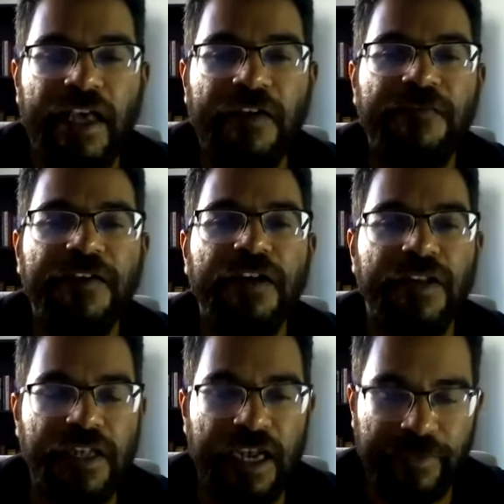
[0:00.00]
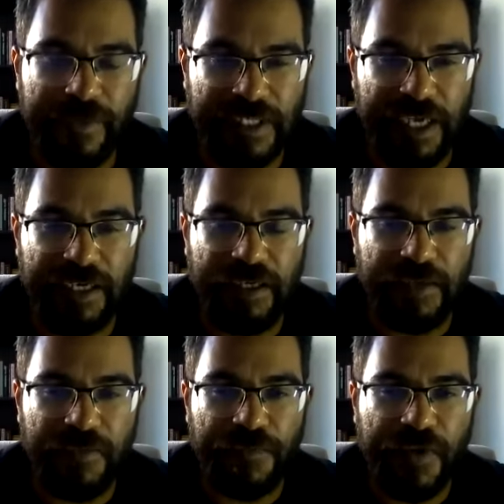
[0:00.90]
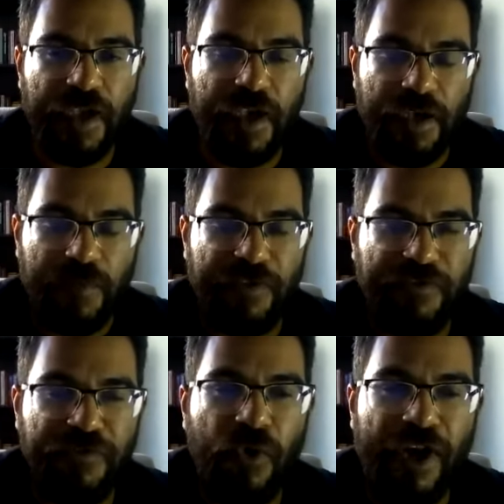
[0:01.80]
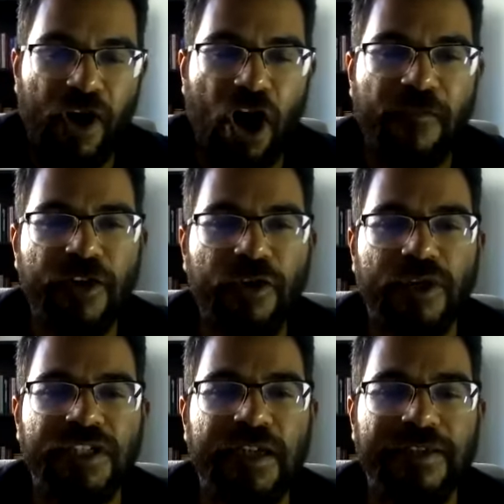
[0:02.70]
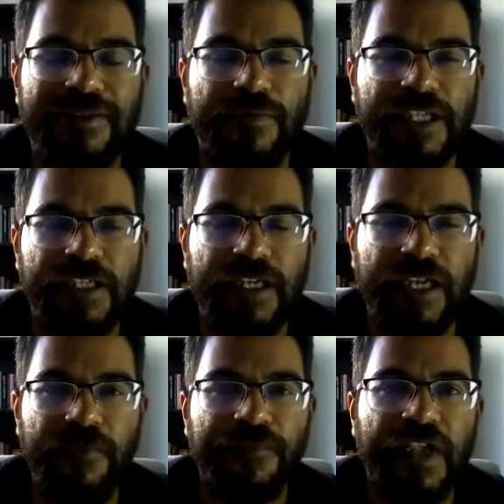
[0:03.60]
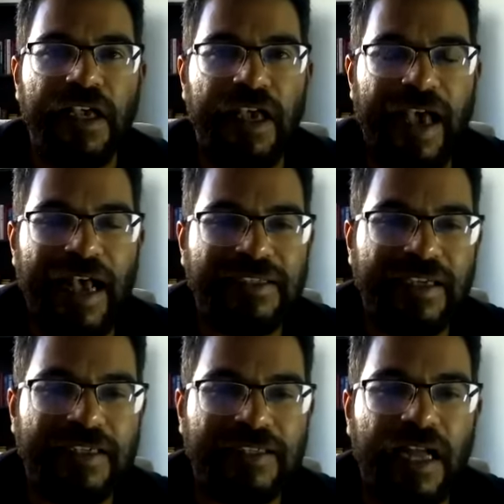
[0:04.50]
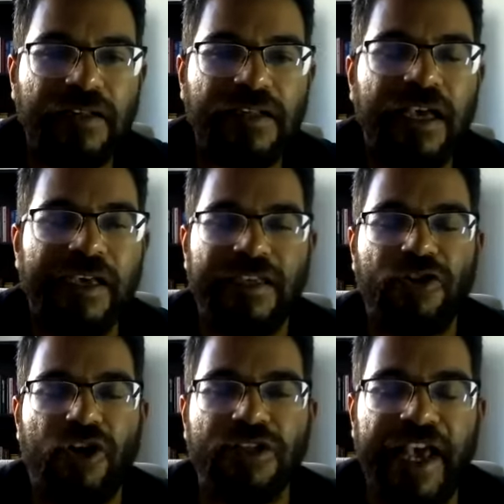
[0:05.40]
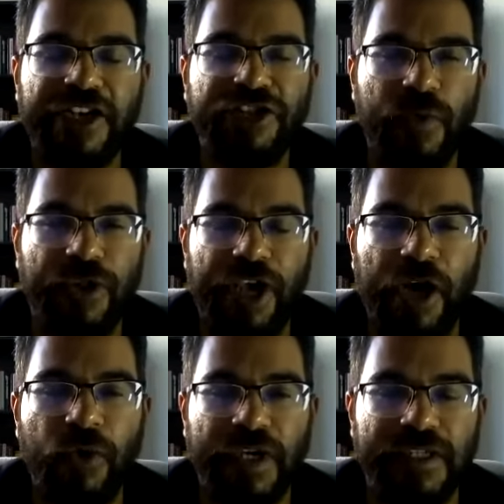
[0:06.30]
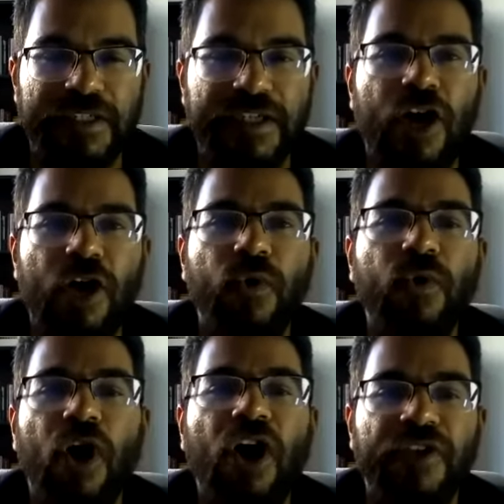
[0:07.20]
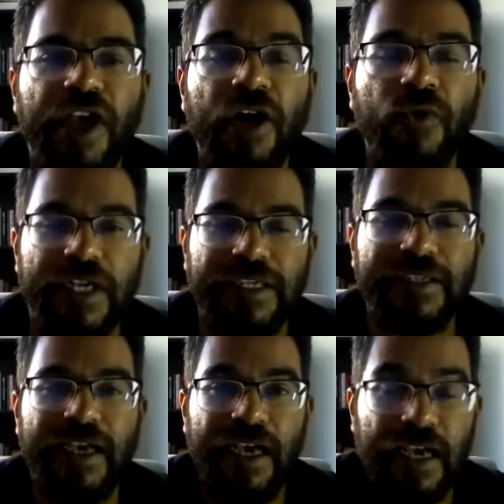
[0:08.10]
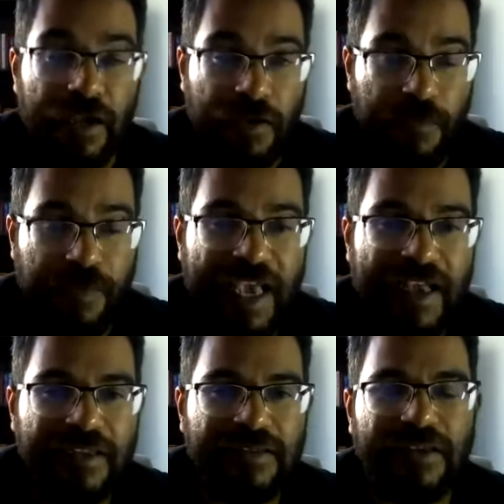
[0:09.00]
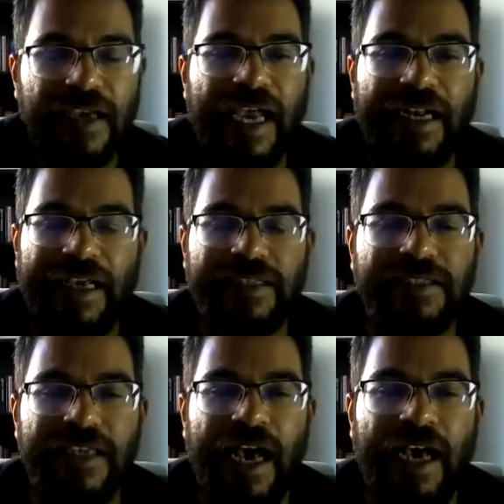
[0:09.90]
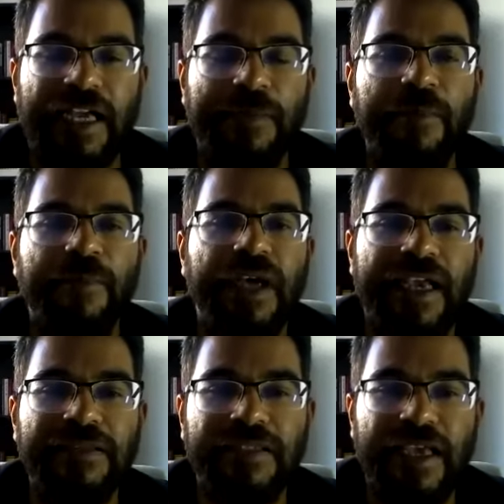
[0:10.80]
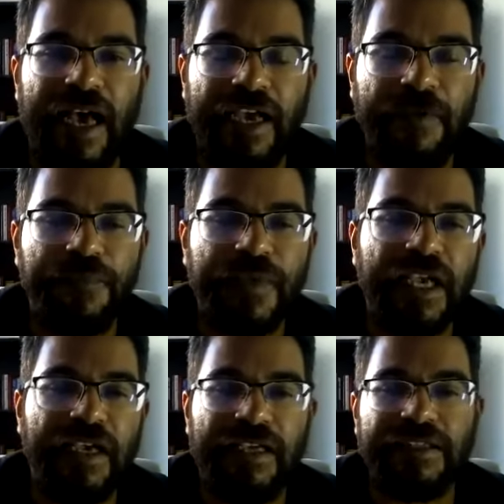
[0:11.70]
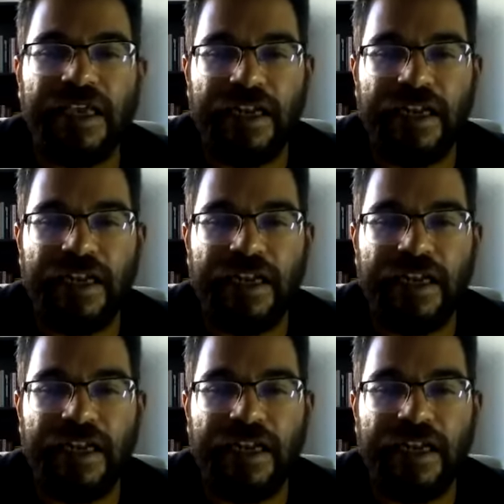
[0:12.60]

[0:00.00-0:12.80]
further 10%, before and after you are still a subsidiary, as a result is a transaction with the owners. Who are the owners? Parent and NCI. Remember, NCI is